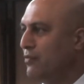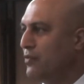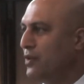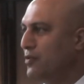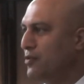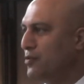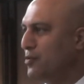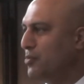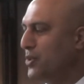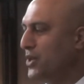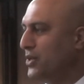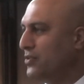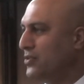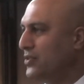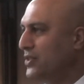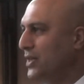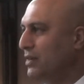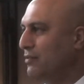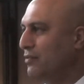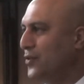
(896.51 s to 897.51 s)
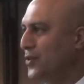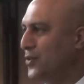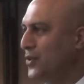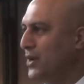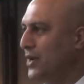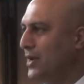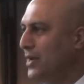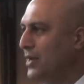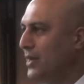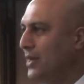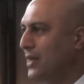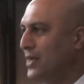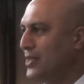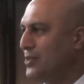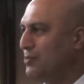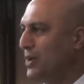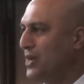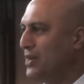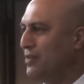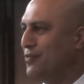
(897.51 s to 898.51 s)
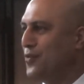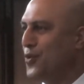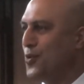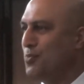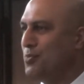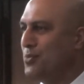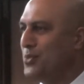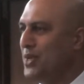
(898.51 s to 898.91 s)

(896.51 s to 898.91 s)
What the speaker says: I've given him a bit of stick for spending £4